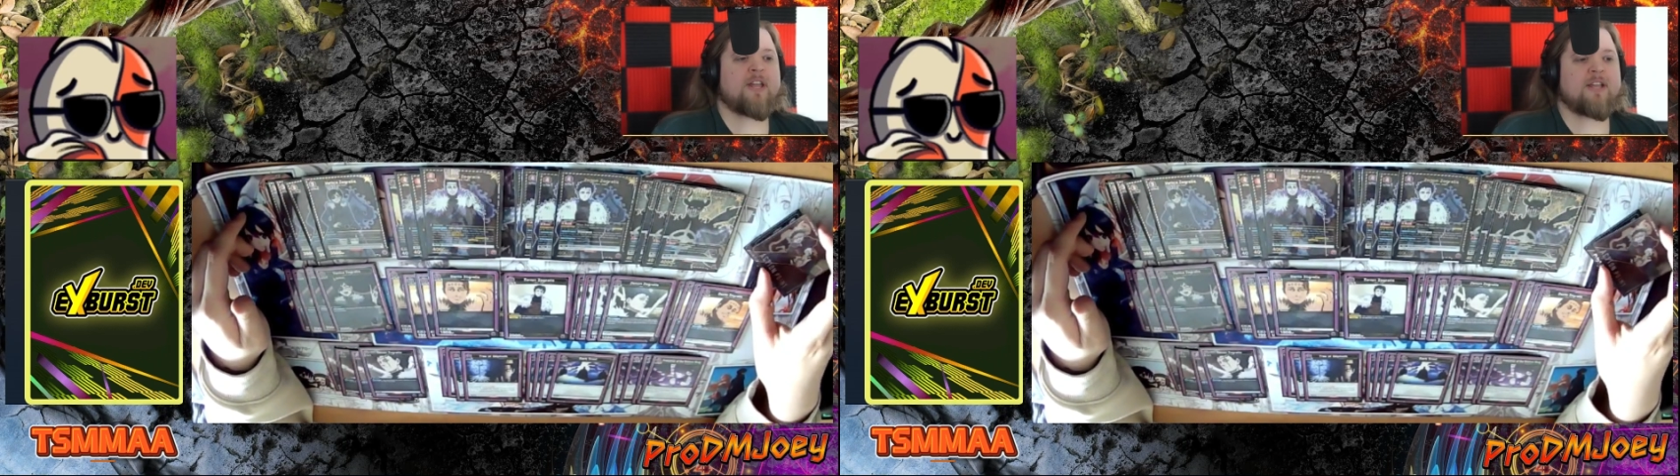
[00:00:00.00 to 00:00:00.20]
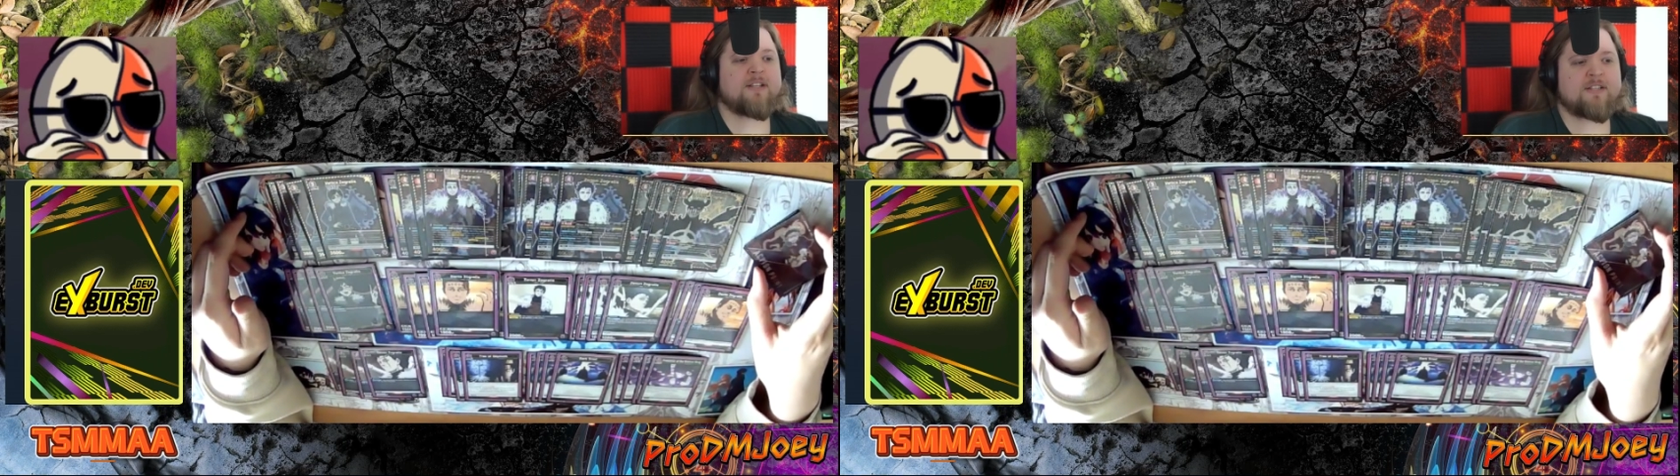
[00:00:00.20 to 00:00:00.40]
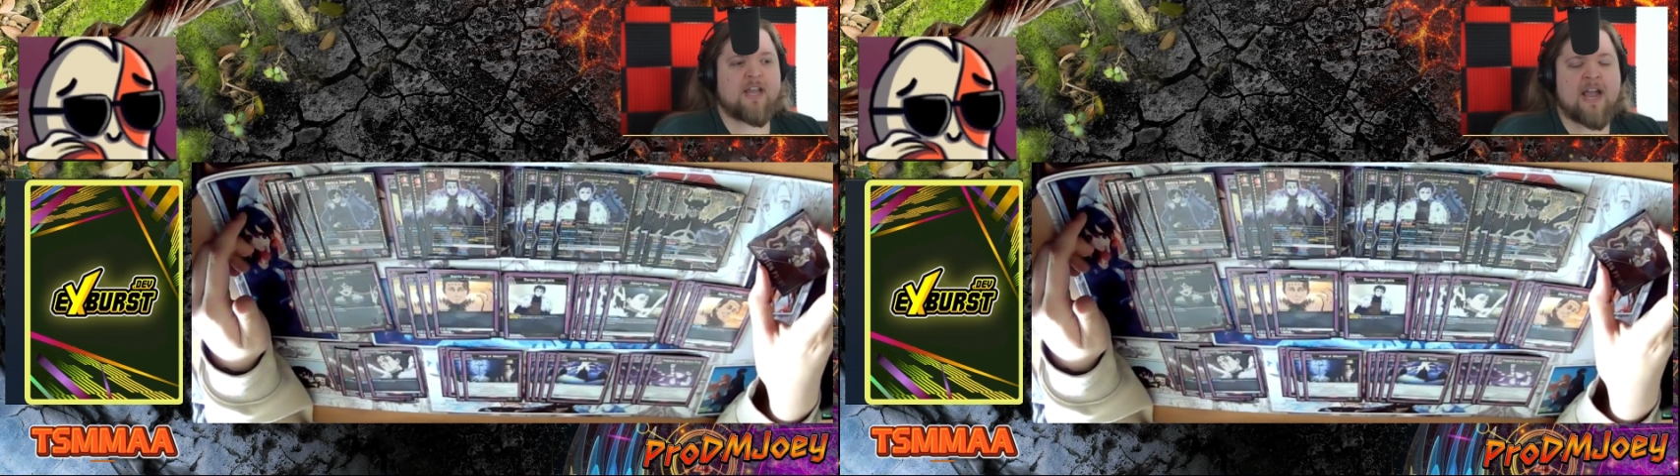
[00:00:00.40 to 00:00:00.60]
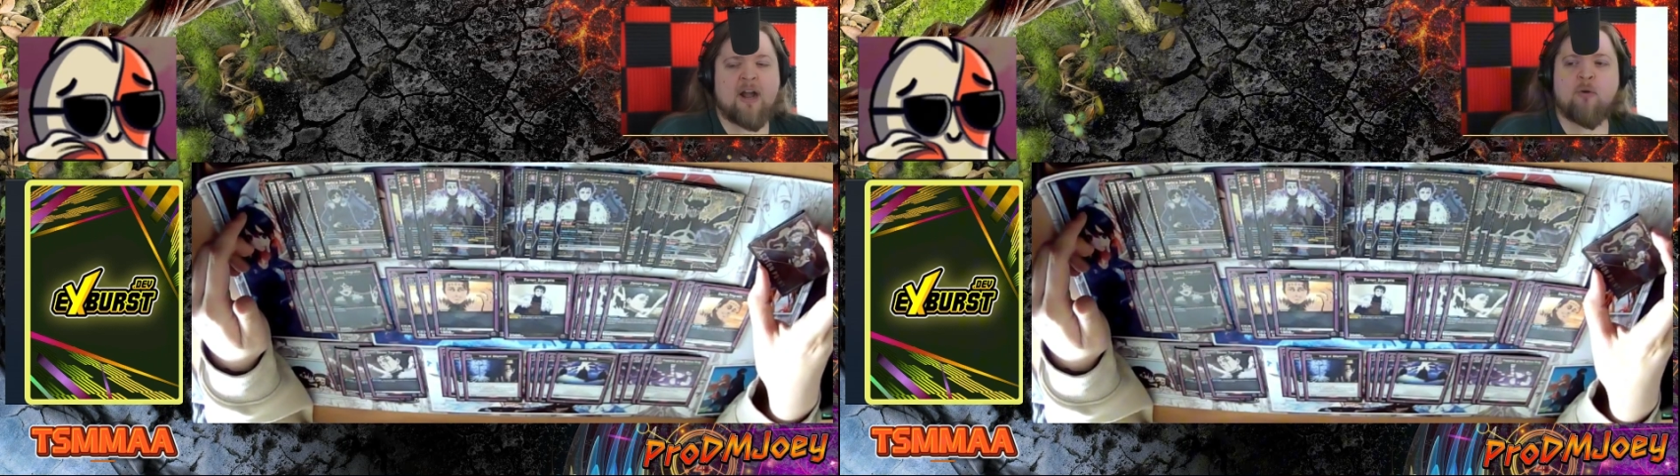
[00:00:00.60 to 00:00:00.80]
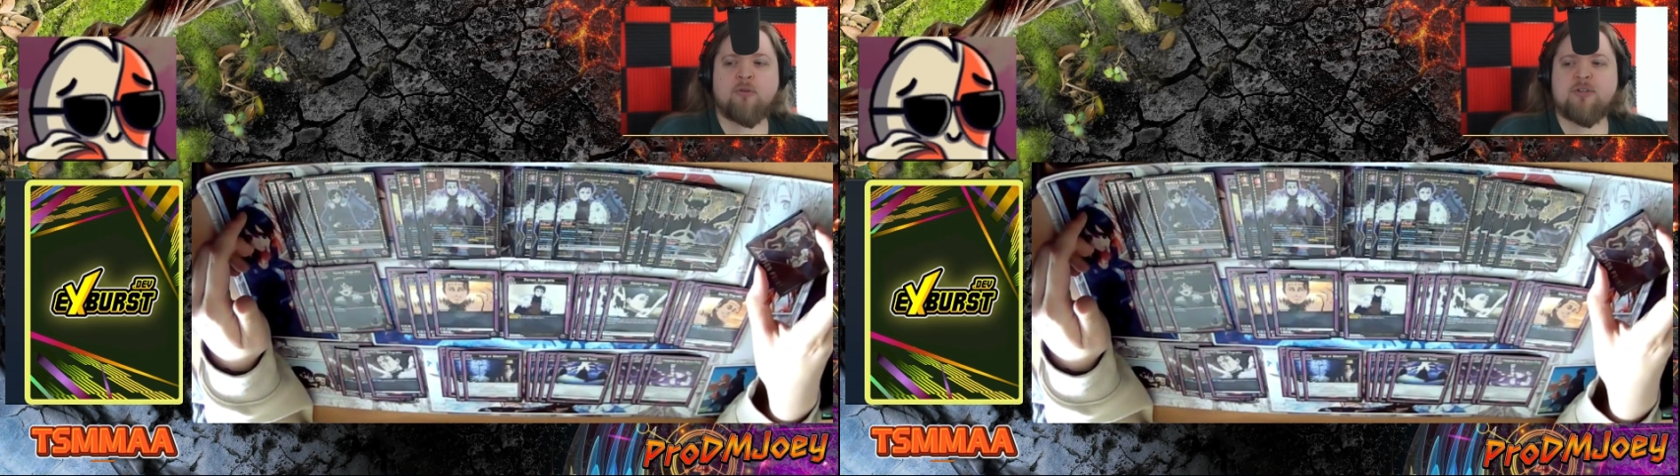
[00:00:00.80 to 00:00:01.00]
is
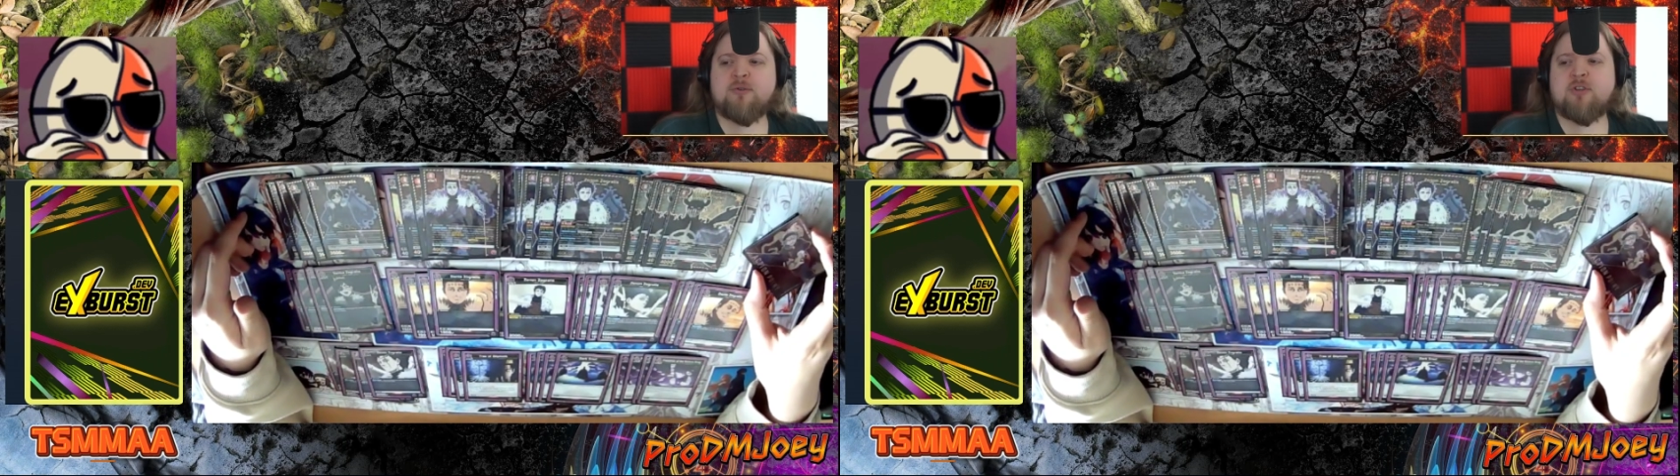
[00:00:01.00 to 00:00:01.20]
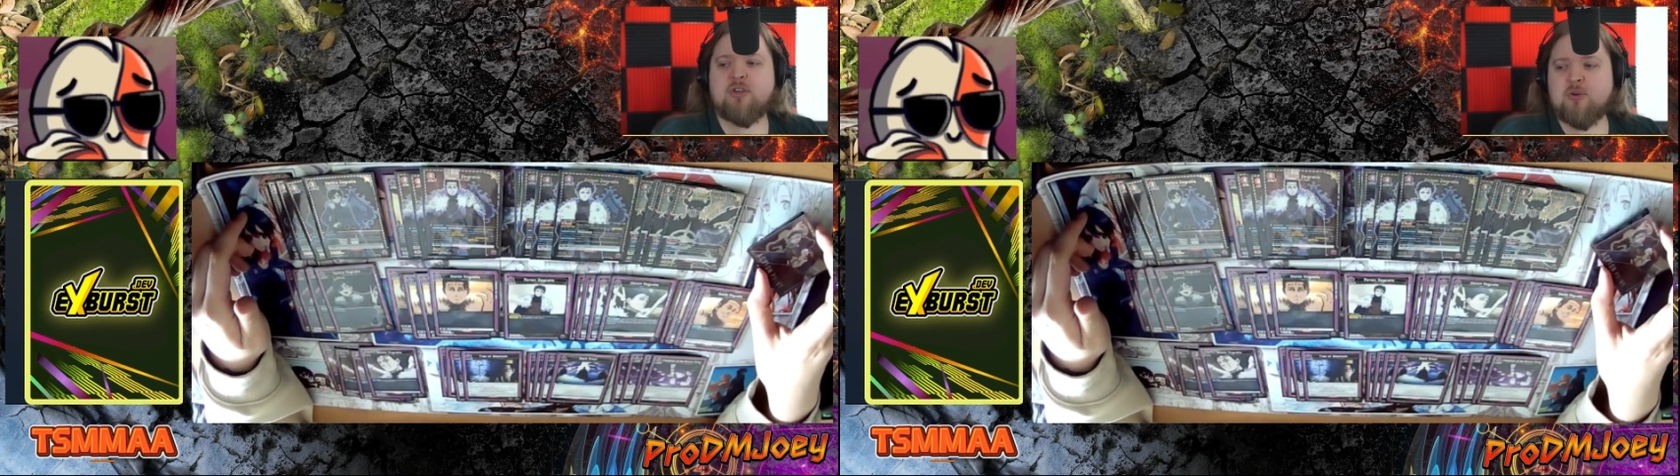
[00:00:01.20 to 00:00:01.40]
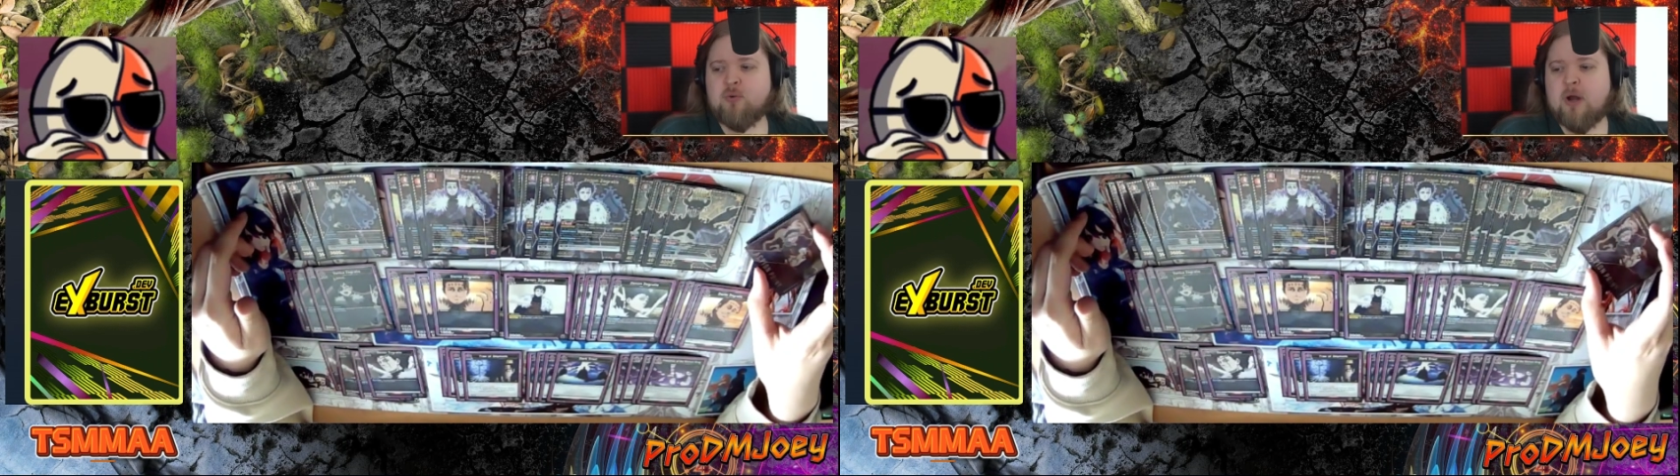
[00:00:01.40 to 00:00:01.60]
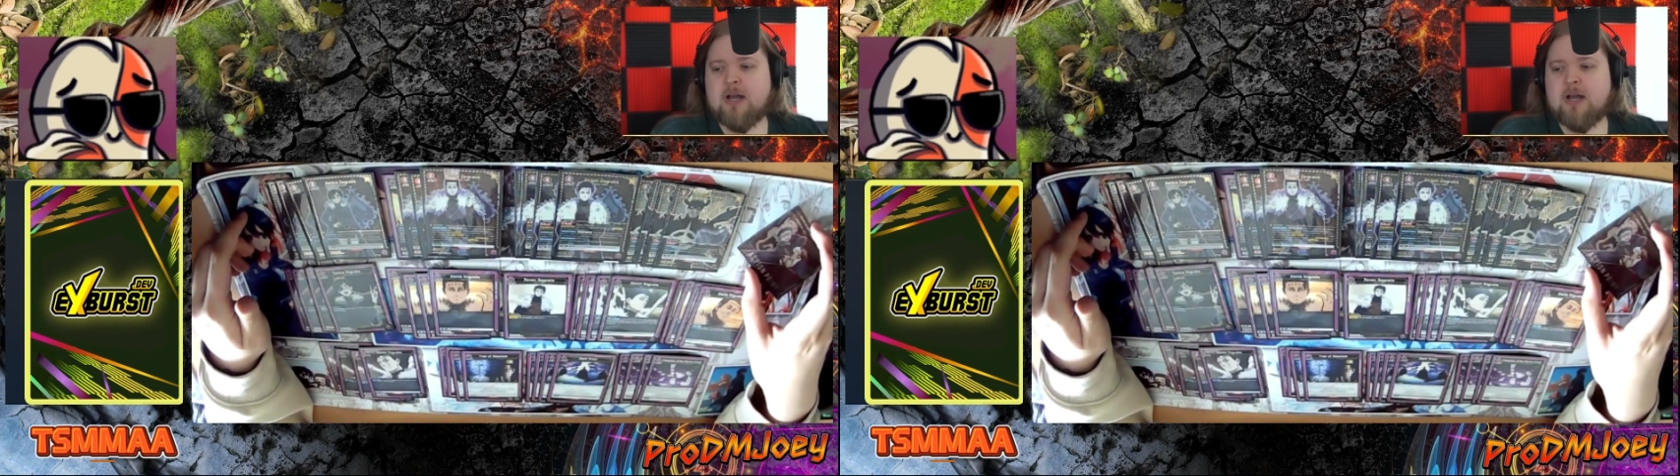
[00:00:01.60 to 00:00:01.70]
how do you